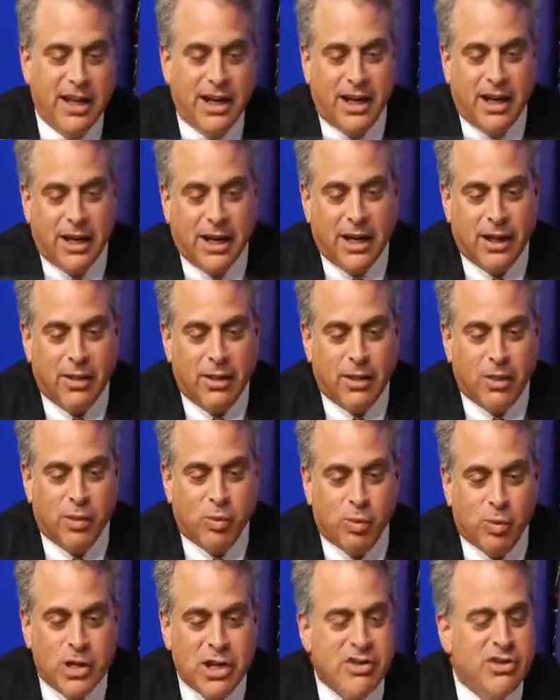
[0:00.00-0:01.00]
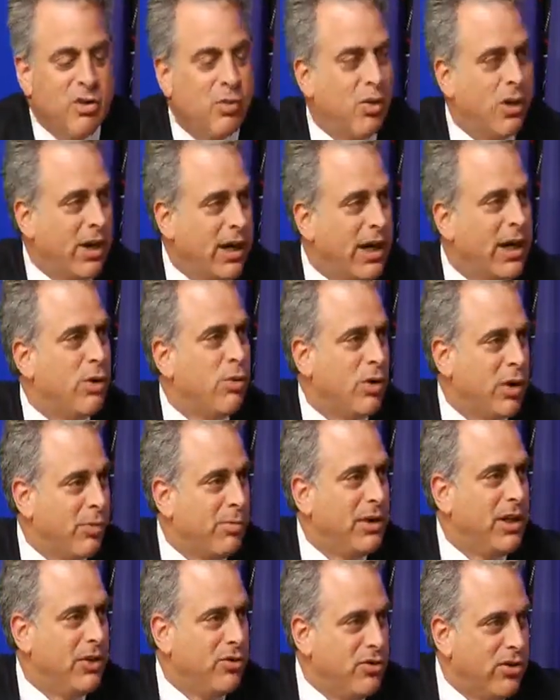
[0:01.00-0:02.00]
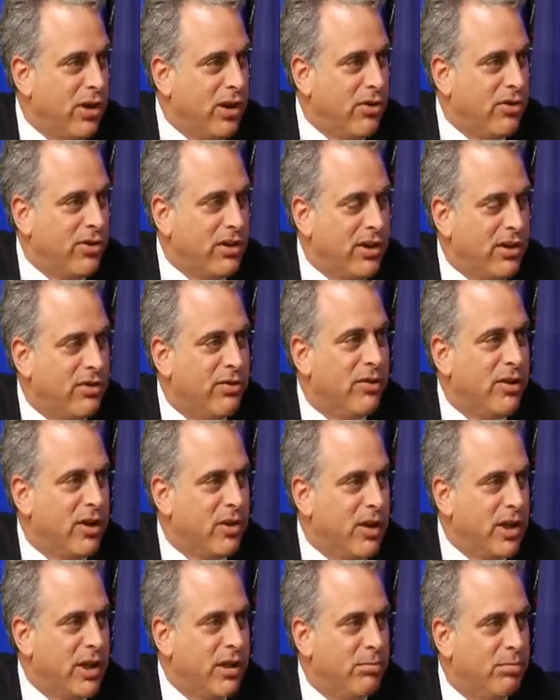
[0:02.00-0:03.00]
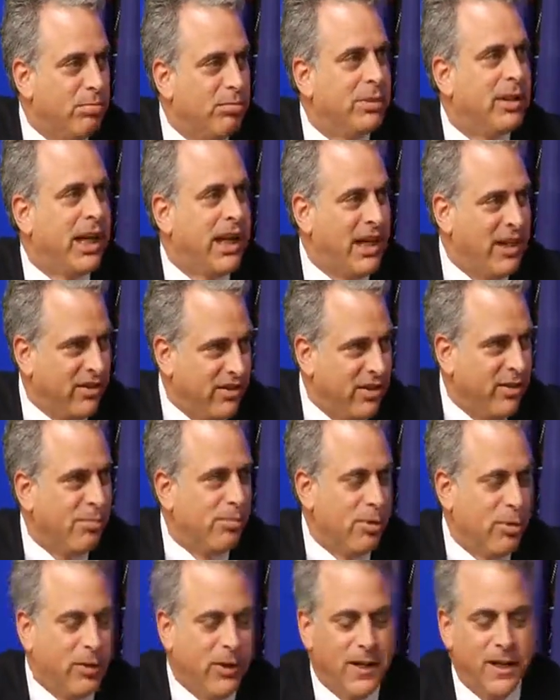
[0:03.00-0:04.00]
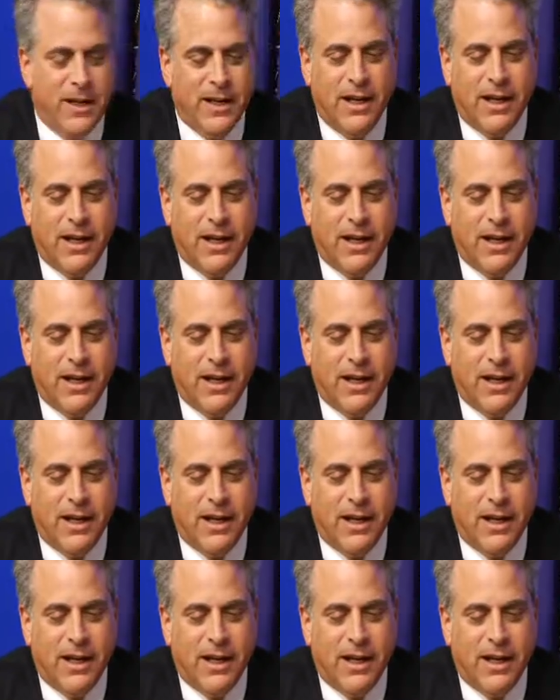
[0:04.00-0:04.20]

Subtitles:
The reason why I want to be a judge is very plain and simple.